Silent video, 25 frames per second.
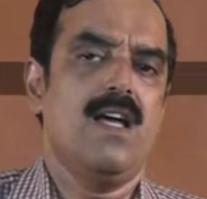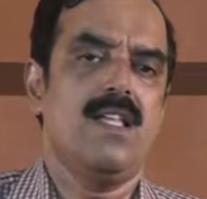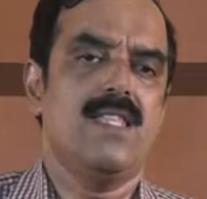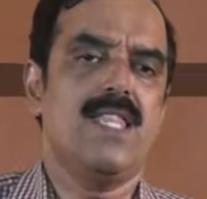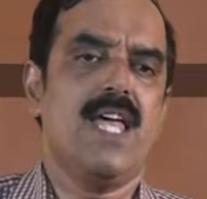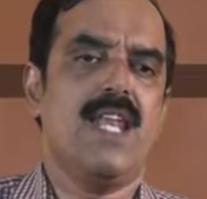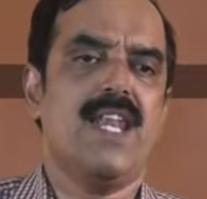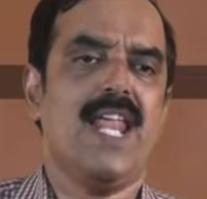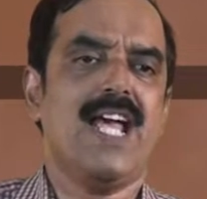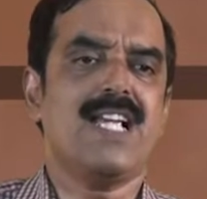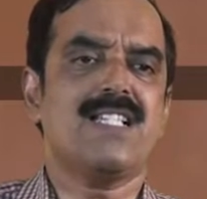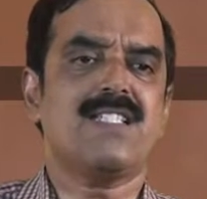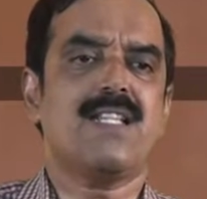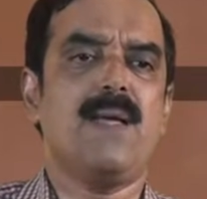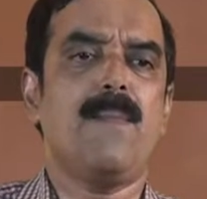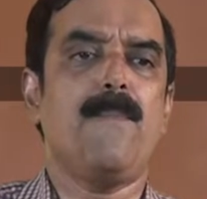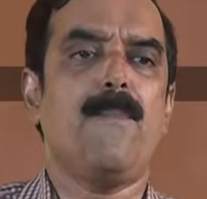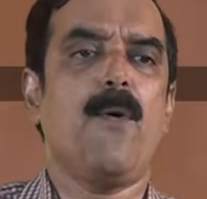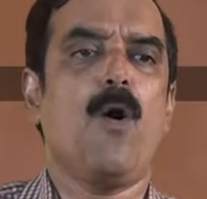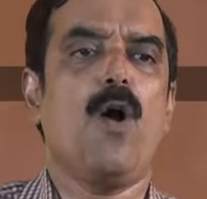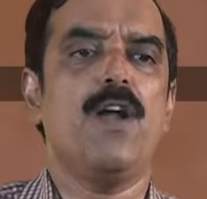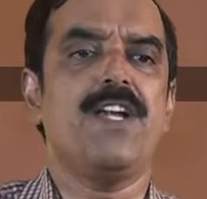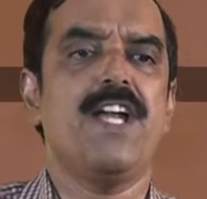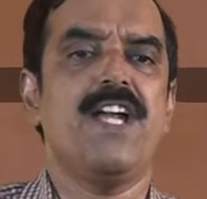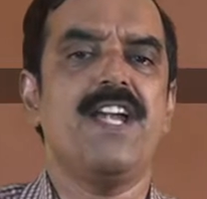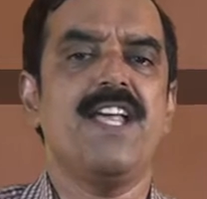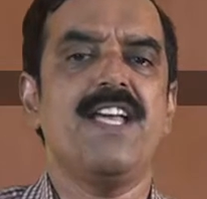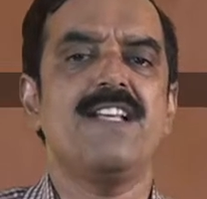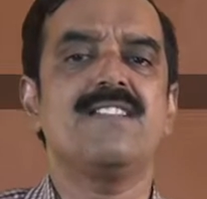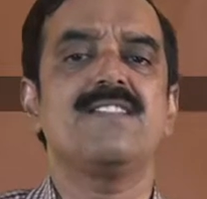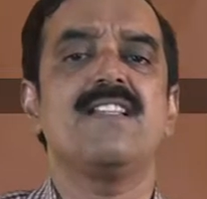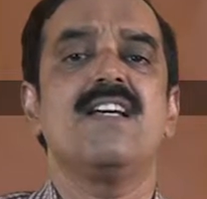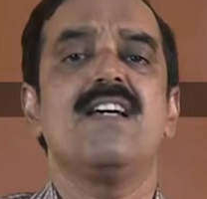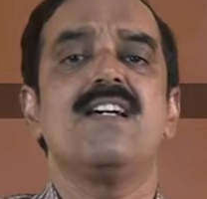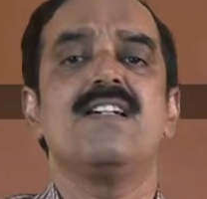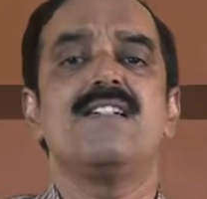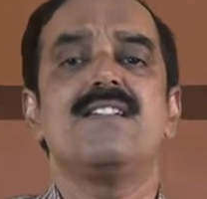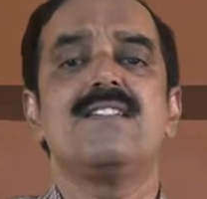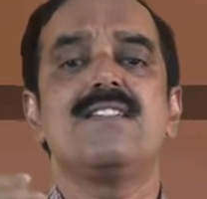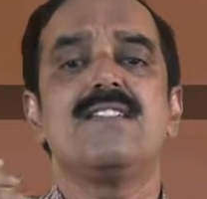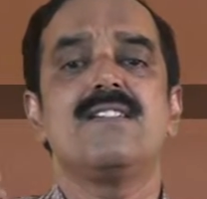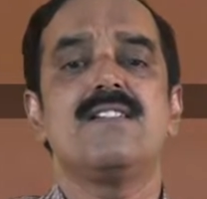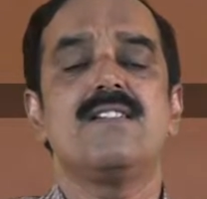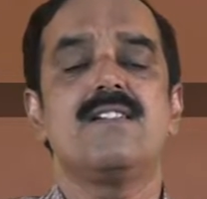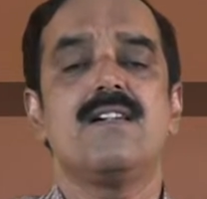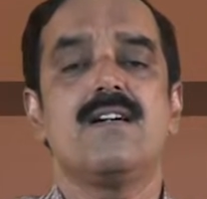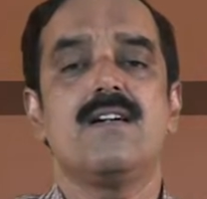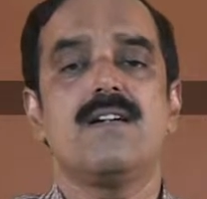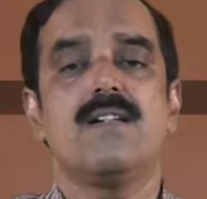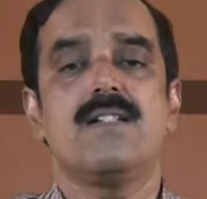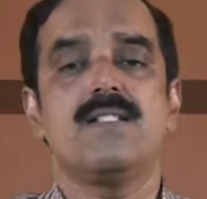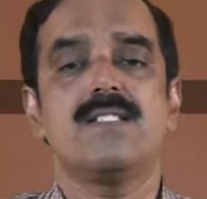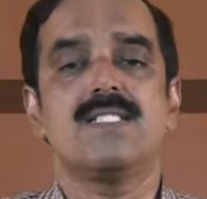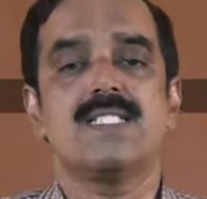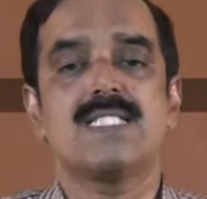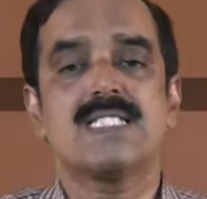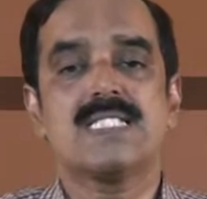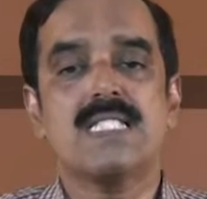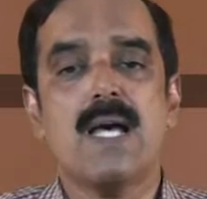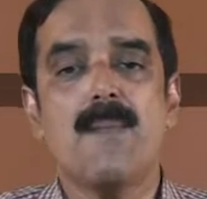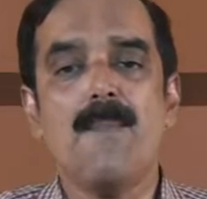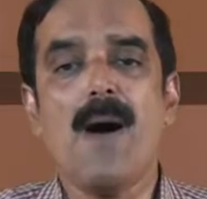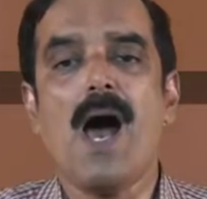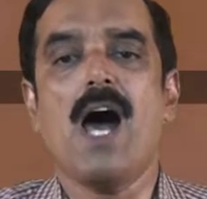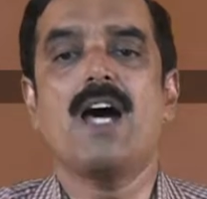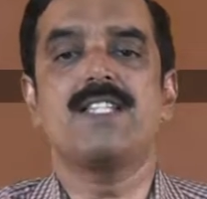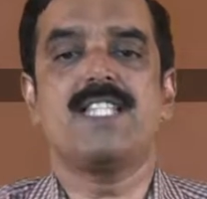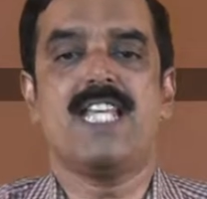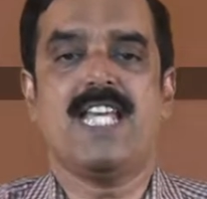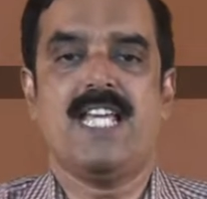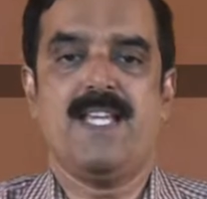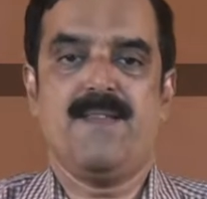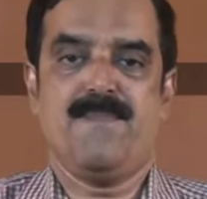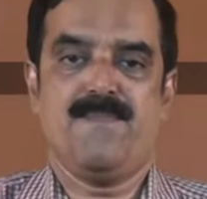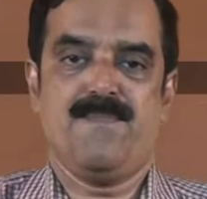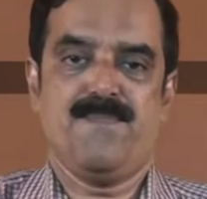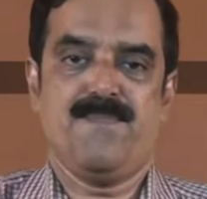The next important is Samadhi.